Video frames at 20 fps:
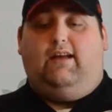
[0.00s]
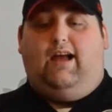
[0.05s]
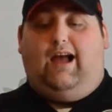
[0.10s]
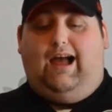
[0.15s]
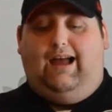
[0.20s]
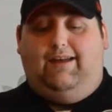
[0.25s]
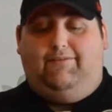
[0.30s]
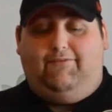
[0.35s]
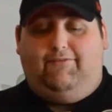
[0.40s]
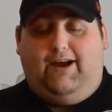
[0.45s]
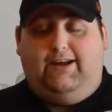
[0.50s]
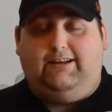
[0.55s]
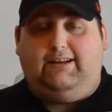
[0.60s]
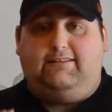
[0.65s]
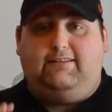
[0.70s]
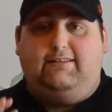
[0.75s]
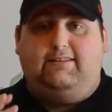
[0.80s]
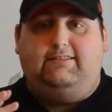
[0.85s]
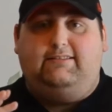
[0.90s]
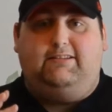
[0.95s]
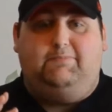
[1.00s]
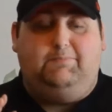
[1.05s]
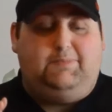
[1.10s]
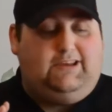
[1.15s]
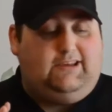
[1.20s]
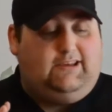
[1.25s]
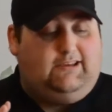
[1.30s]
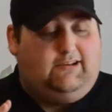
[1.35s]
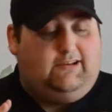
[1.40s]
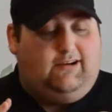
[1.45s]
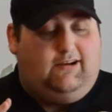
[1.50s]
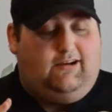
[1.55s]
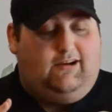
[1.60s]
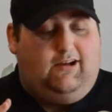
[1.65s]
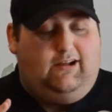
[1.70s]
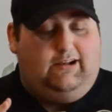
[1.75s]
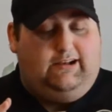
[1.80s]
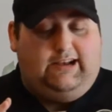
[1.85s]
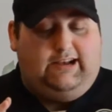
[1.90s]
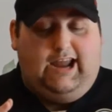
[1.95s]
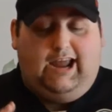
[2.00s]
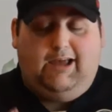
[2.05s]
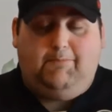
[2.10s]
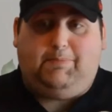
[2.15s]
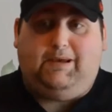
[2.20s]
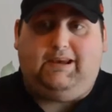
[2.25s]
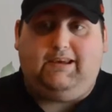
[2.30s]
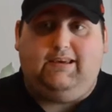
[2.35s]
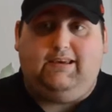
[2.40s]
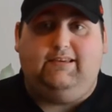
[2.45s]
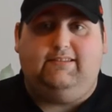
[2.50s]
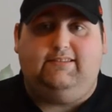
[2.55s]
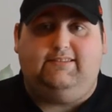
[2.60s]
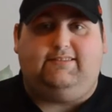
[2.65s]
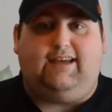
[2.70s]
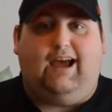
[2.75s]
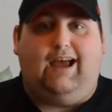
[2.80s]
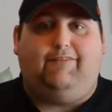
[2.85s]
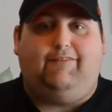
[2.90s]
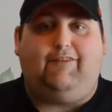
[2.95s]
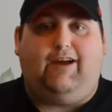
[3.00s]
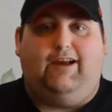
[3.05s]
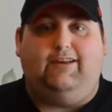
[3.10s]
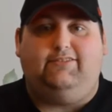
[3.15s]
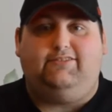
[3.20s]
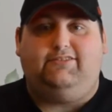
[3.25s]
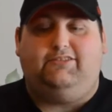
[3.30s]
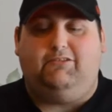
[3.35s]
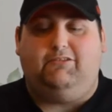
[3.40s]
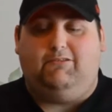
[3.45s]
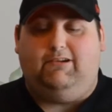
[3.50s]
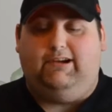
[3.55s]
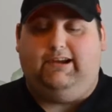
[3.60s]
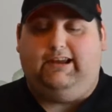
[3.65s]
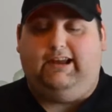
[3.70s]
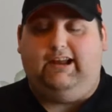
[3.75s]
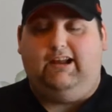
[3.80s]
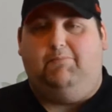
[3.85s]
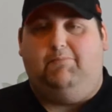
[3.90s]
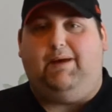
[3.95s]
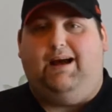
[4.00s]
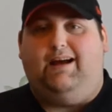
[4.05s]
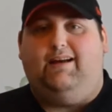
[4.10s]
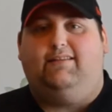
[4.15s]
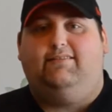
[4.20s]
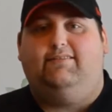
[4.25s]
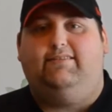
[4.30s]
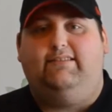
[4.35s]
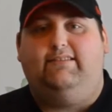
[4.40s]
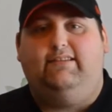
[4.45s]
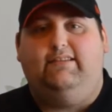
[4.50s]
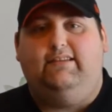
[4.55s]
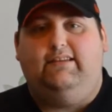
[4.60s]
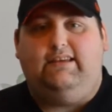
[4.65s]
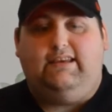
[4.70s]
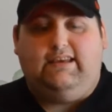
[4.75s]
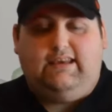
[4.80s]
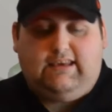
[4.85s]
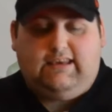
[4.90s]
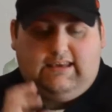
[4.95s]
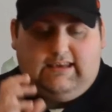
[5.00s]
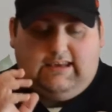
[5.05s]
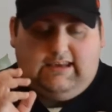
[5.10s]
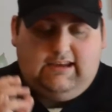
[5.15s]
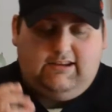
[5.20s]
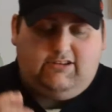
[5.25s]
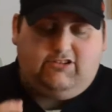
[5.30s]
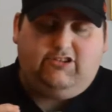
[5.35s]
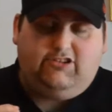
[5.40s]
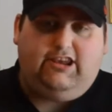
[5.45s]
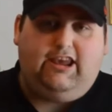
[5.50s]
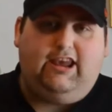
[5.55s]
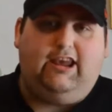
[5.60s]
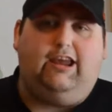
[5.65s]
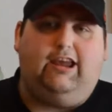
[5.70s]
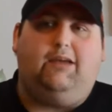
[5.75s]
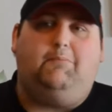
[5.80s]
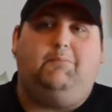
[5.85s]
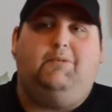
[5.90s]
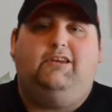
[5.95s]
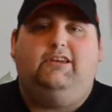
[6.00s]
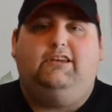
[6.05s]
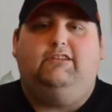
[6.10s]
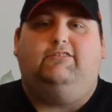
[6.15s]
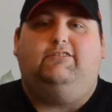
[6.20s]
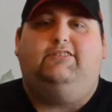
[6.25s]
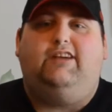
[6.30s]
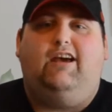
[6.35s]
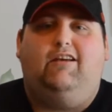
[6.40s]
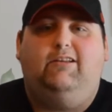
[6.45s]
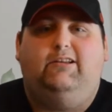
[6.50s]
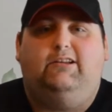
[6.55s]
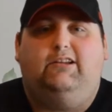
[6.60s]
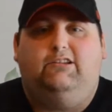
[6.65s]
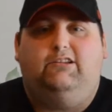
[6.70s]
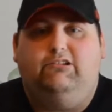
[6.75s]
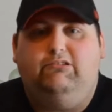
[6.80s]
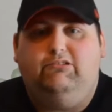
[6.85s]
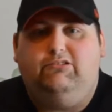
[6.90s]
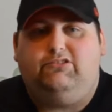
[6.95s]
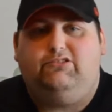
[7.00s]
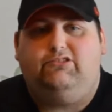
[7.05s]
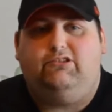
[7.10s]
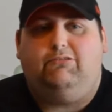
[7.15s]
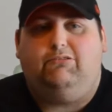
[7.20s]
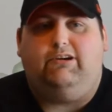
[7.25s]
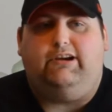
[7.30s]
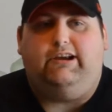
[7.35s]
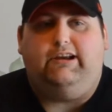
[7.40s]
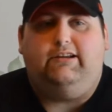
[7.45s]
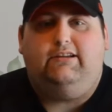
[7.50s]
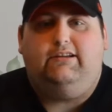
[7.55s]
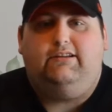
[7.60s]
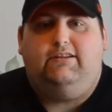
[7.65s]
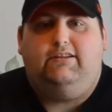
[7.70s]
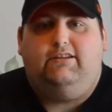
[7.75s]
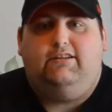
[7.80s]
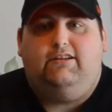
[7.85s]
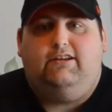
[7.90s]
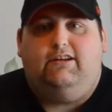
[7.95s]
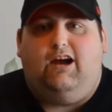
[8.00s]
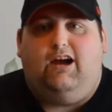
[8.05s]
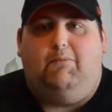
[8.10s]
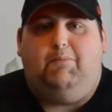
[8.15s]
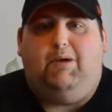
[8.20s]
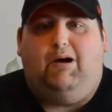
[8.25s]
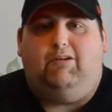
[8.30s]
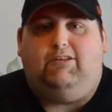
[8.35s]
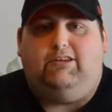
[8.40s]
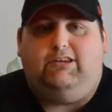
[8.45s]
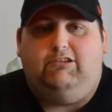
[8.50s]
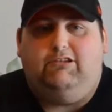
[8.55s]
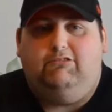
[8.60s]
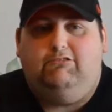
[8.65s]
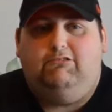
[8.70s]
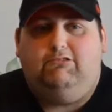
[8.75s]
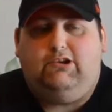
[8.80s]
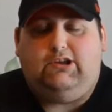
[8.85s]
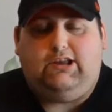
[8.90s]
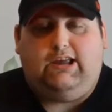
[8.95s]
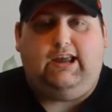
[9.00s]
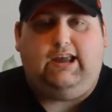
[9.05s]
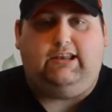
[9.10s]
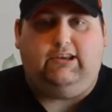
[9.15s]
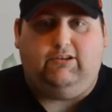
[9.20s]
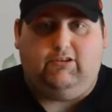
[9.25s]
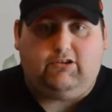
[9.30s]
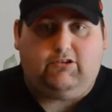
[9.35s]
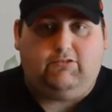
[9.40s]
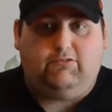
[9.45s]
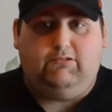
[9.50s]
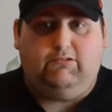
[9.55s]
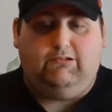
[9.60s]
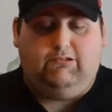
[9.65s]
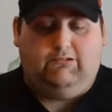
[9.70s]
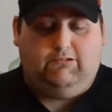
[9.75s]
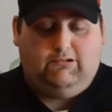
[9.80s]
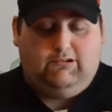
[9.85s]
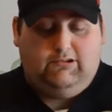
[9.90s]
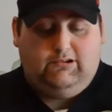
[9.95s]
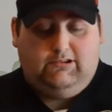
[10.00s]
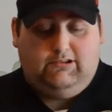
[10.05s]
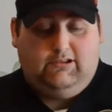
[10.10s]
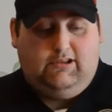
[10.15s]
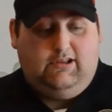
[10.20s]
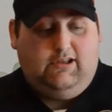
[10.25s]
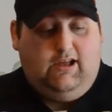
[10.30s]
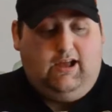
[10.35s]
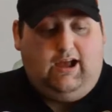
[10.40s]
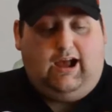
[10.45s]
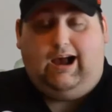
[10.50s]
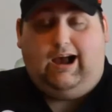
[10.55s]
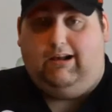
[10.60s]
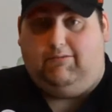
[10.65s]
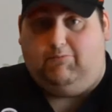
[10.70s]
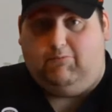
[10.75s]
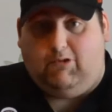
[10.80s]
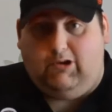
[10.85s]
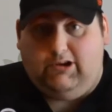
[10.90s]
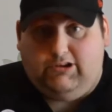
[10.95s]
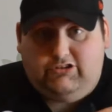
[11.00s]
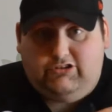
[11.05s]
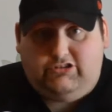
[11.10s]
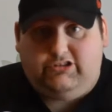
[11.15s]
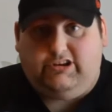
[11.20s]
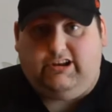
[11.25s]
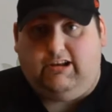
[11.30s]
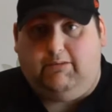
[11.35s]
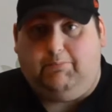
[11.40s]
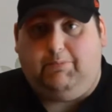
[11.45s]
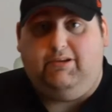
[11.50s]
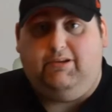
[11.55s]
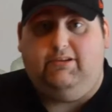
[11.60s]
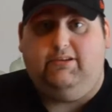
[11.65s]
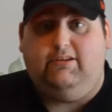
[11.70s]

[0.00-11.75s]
I find it to be an epic sci-fi story in a box. Each game, you're telling a new story about you and your crew on one ship